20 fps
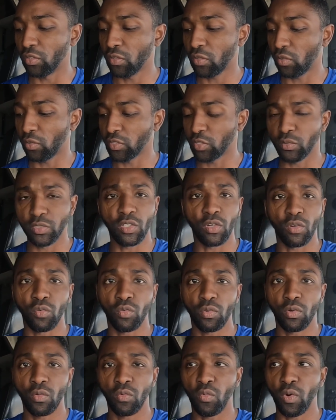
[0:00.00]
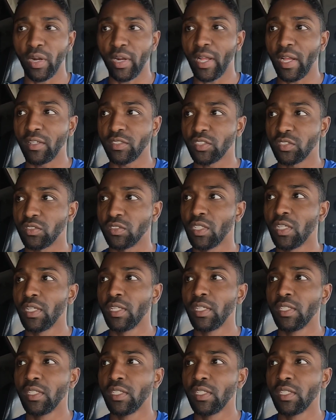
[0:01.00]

Of course, there's no warehouses.